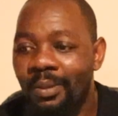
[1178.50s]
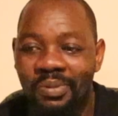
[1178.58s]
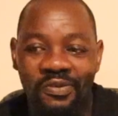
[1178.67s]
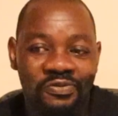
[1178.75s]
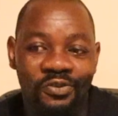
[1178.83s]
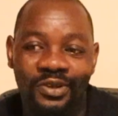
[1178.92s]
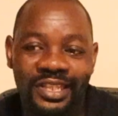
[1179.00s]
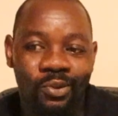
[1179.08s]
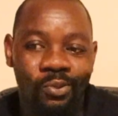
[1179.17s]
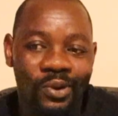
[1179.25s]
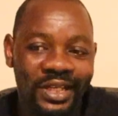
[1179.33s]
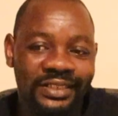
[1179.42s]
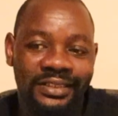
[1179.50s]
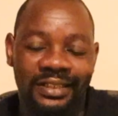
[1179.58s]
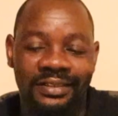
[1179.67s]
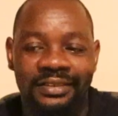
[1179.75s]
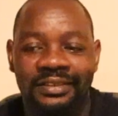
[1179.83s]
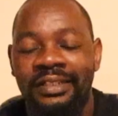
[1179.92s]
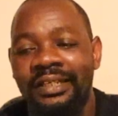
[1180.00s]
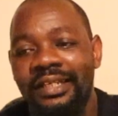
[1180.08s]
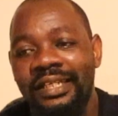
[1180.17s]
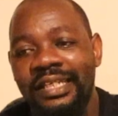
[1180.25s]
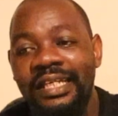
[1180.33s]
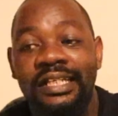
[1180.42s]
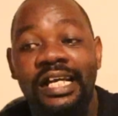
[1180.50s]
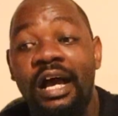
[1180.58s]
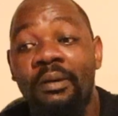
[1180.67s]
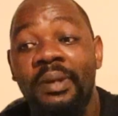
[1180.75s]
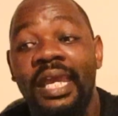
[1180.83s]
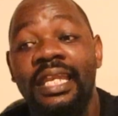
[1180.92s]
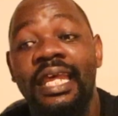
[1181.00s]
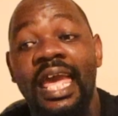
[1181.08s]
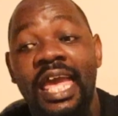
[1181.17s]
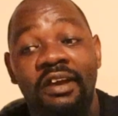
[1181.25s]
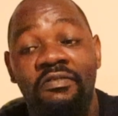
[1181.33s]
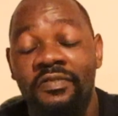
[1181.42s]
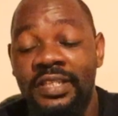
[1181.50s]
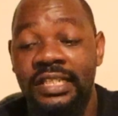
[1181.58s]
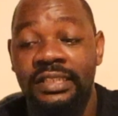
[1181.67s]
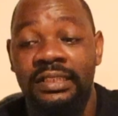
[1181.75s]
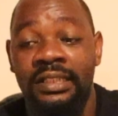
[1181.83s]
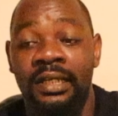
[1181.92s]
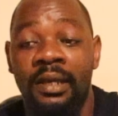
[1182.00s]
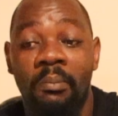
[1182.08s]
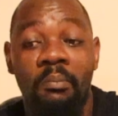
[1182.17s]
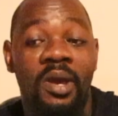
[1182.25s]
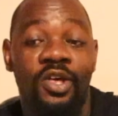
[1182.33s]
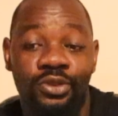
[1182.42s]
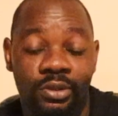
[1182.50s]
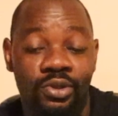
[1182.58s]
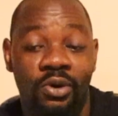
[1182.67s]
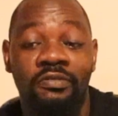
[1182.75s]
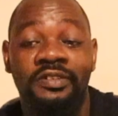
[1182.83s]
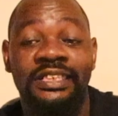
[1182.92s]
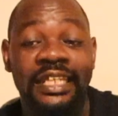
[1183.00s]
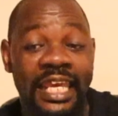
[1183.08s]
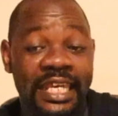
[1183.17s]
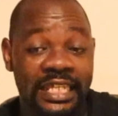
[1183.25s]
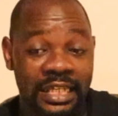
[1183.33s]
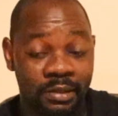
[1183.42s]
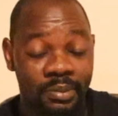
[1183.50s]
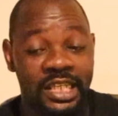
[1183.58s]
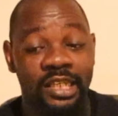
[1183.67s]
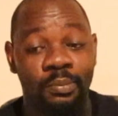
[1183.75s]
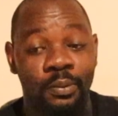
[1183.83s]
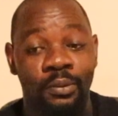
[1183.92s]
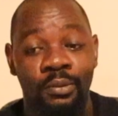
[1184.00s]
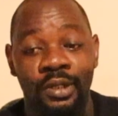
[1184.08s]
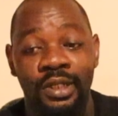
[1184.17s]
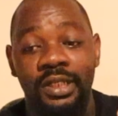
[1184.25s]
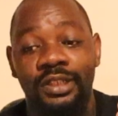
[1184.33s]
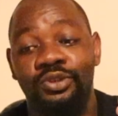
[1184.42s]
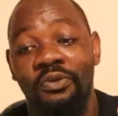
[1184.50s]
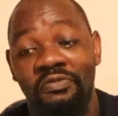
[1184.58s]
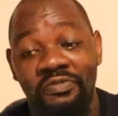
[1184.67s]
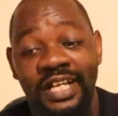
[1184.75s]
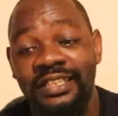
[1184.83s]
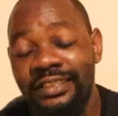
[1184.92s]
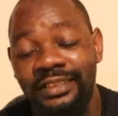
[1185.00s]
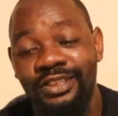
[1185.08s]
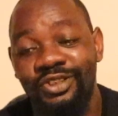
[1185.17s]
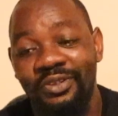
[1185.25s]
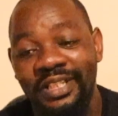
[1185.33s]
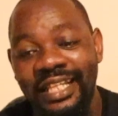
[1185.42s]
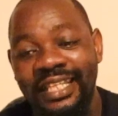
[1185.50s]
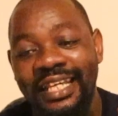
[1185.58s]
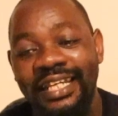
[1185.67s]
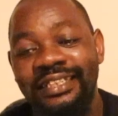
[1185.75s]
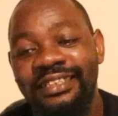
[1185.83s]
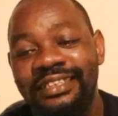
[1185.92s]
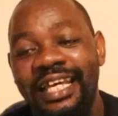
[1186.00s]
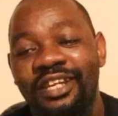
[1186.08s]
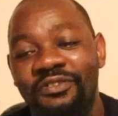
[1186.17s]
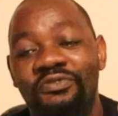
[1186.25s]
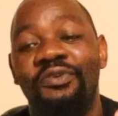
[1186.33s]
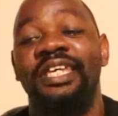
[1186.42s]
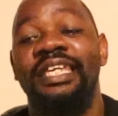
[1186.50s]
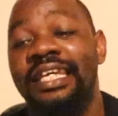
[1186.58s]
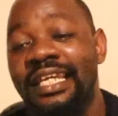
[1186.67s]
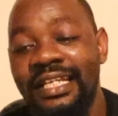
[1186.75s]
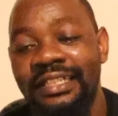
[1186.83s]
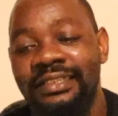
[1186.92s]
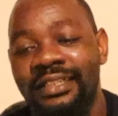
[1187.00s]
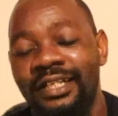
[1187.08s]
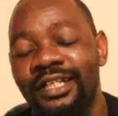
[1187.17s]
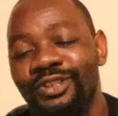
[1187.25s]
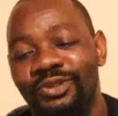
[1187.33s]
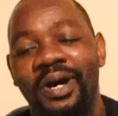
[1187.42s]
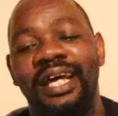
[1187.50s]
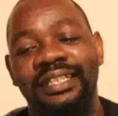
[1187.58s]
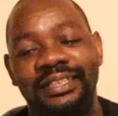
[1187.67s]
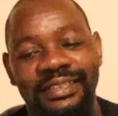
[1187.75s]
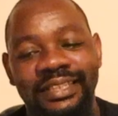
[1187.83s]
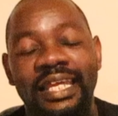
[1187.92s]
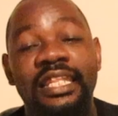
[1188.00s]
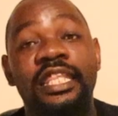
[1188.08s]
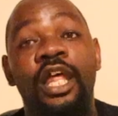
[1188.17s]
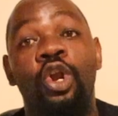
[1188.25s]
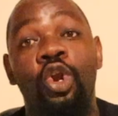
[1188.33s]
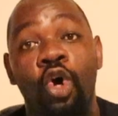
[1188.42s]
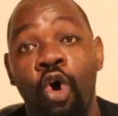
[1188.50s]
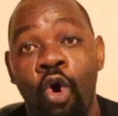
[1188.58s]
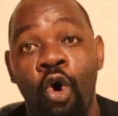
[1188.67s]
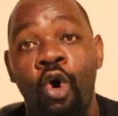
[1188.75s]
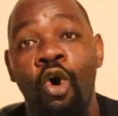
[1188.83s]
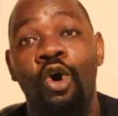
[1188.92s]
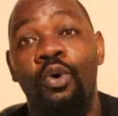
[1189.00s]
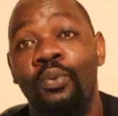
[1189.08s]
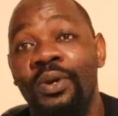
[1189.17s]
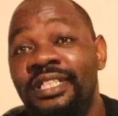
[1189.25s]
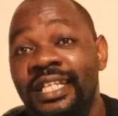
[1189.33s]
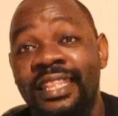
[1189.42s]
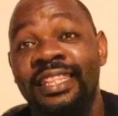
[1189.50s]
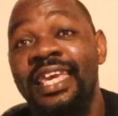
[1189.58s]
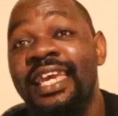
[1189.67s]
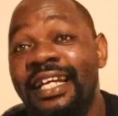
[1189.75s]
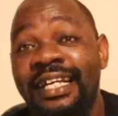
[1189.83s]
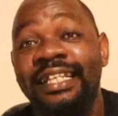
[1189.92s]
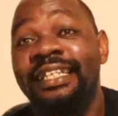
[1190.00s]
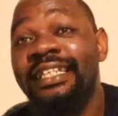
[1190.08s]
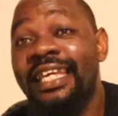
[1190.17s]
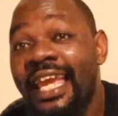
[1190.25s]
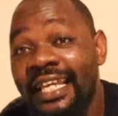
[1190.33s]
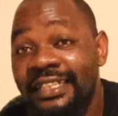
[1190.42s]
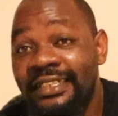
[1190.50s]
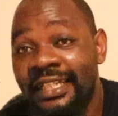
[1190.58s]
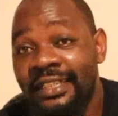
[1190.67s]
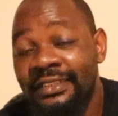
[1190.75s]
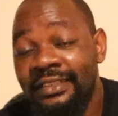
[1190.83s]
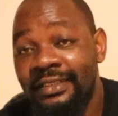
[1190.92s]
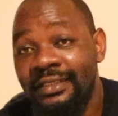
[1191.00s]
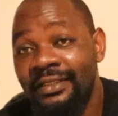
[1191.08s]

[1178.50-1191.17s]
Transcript: before the westerns can come and have this method of taking people to varsity so that they can study for years to understand the law which they created